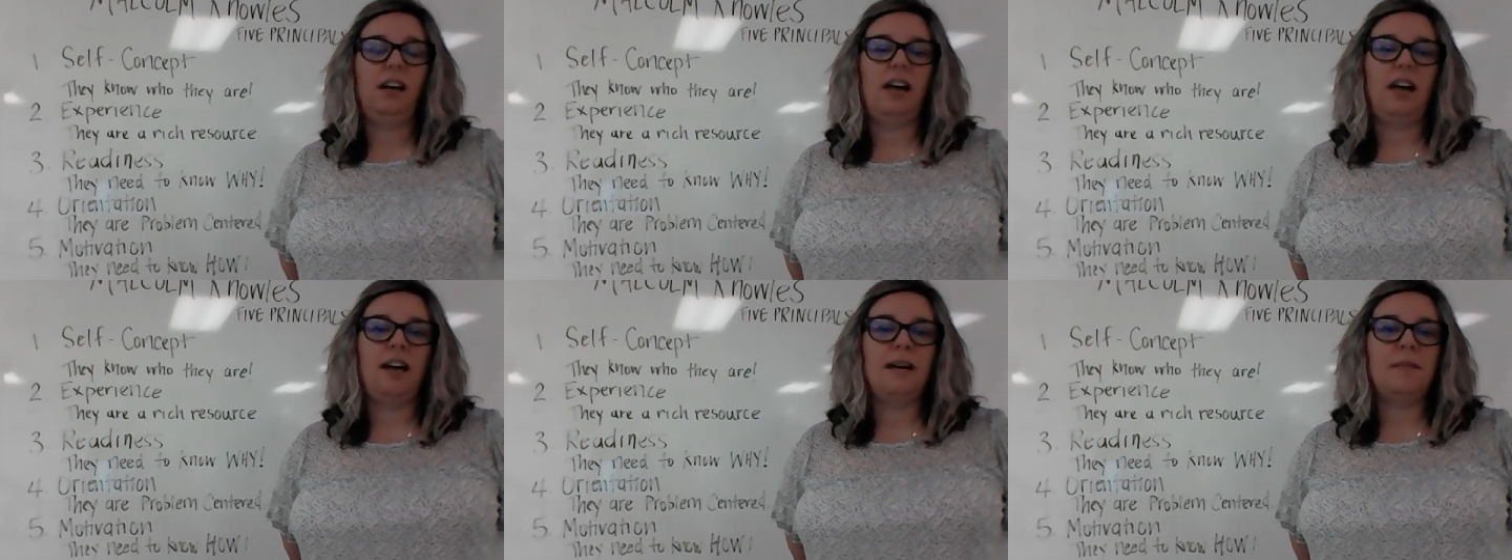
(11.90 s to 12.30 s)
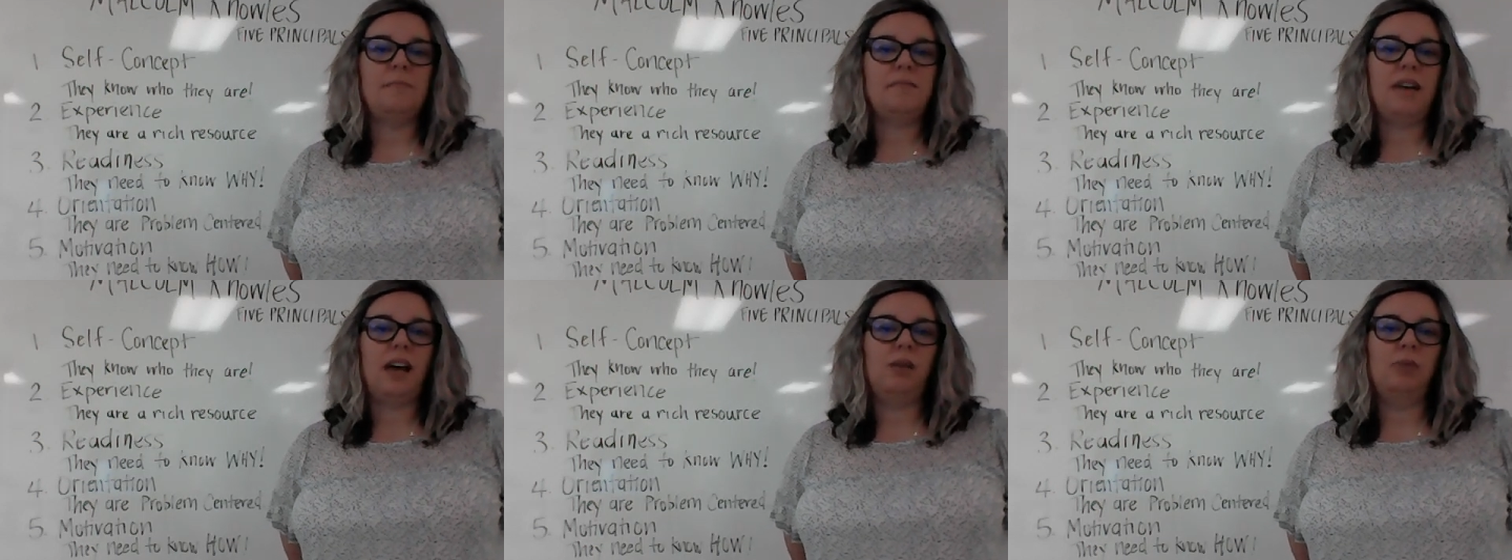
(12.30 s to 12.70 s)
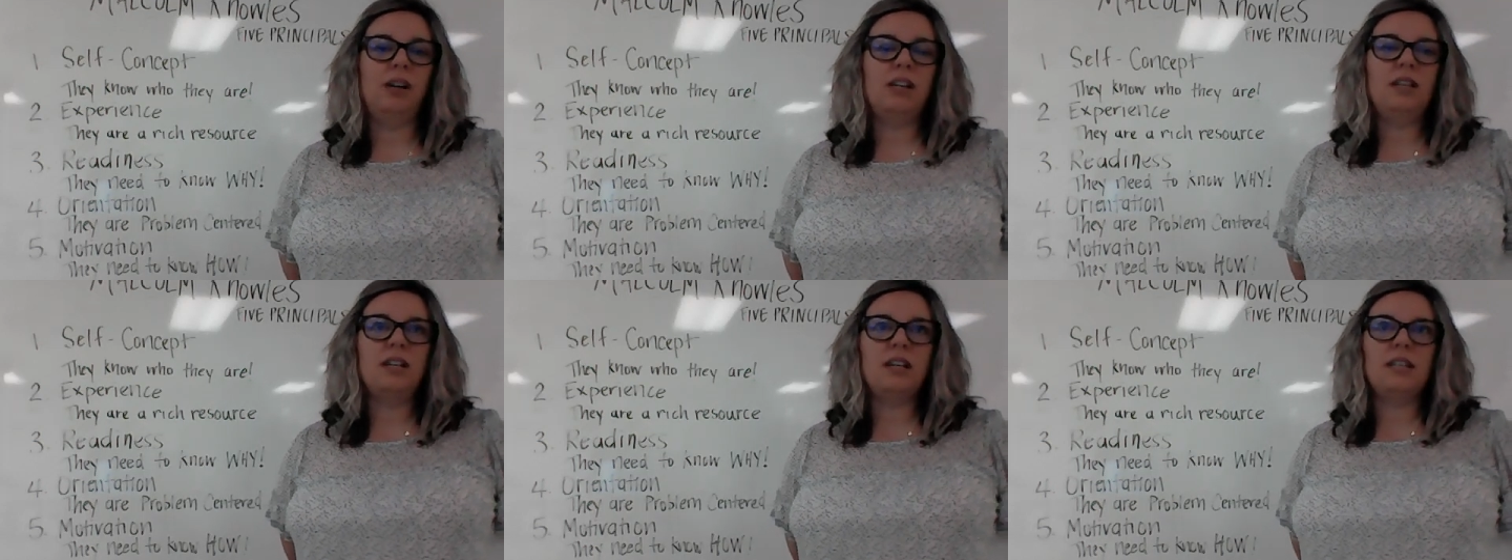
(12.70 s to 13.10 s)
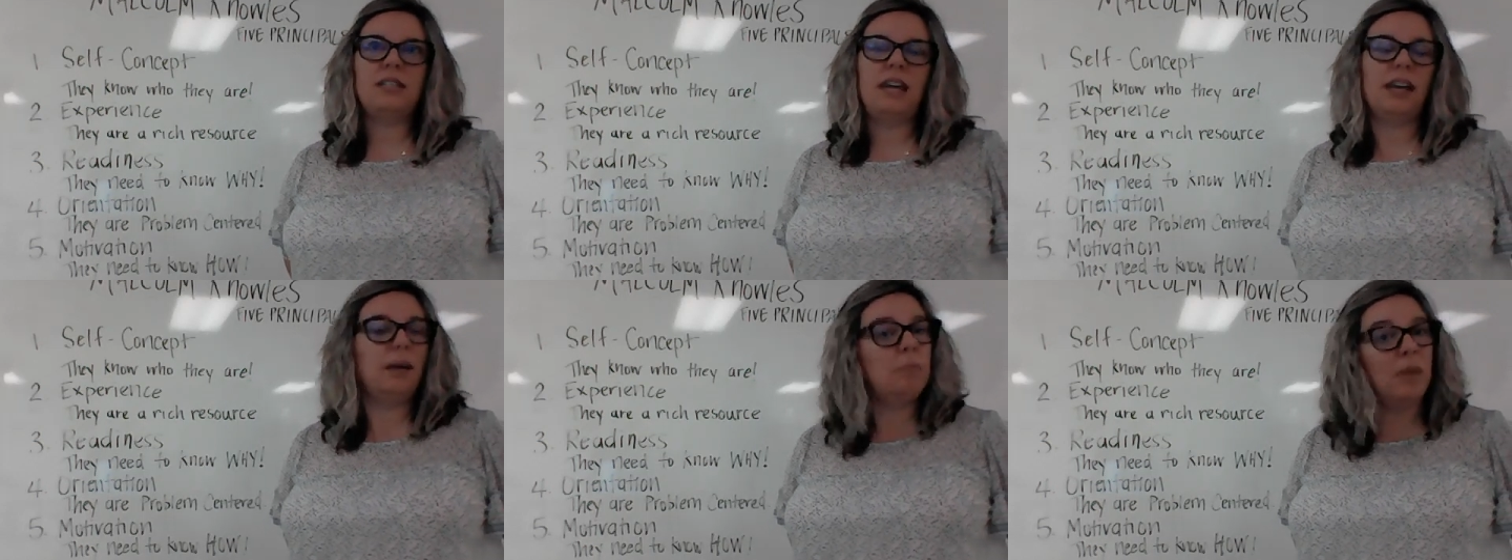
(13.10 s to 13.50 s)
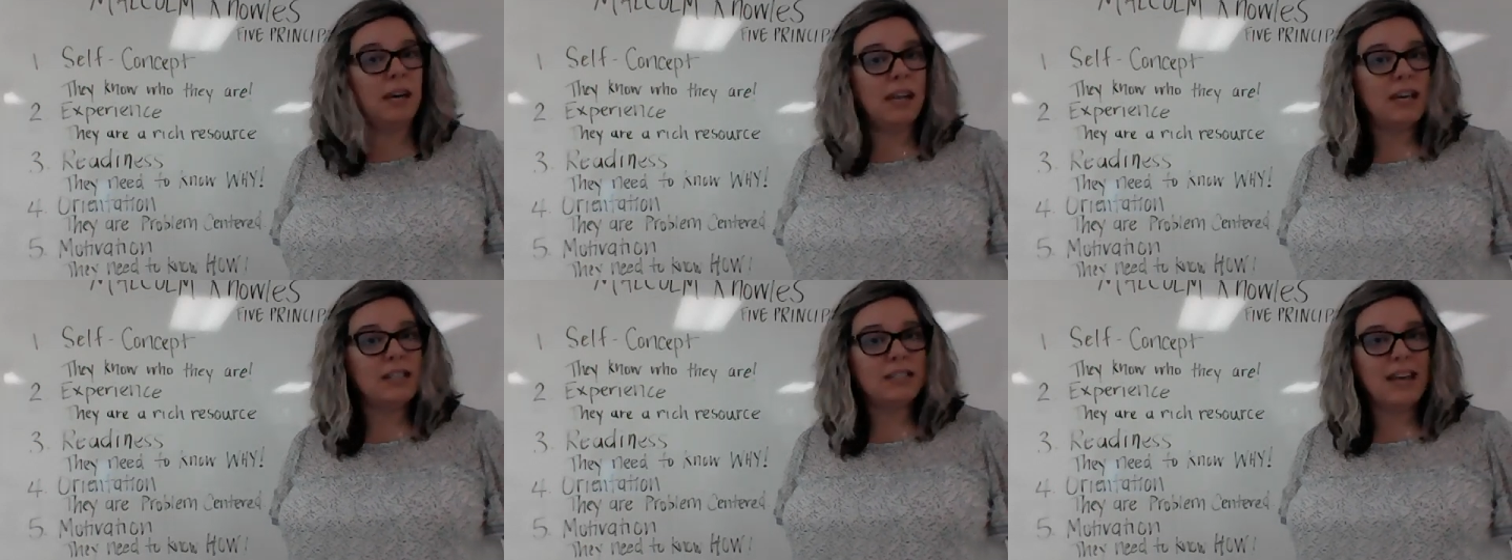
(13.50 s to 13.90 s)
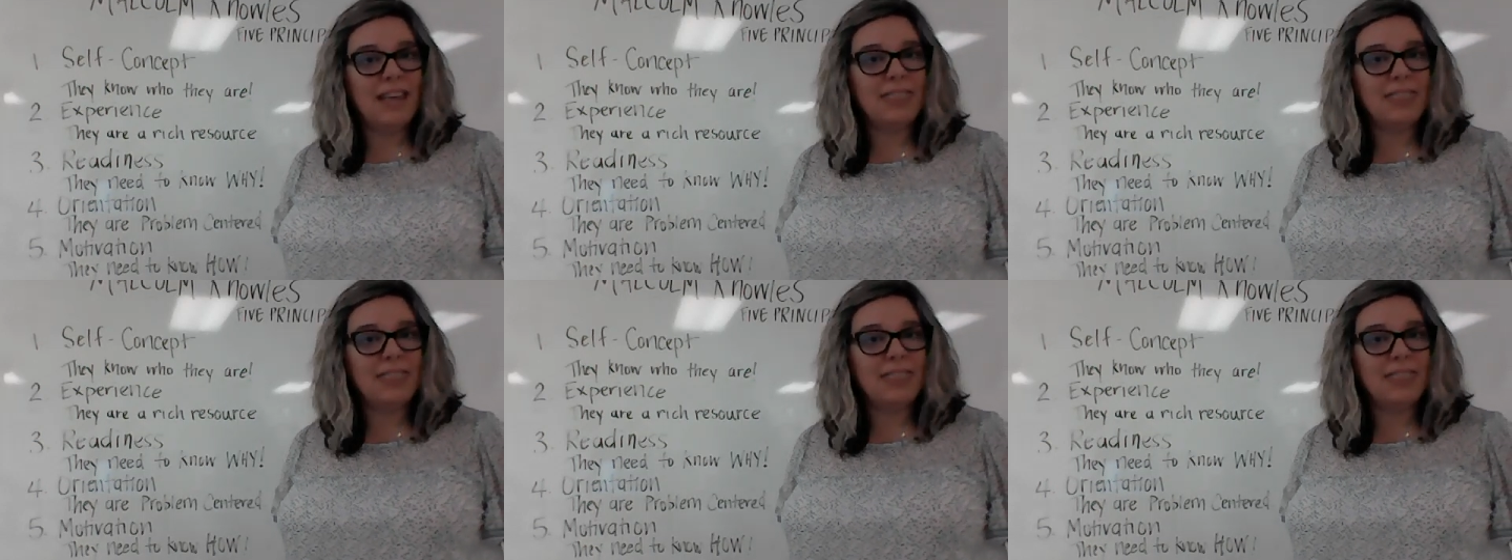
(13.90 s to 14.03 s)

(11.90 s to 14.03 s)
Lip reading: I want you to take a minute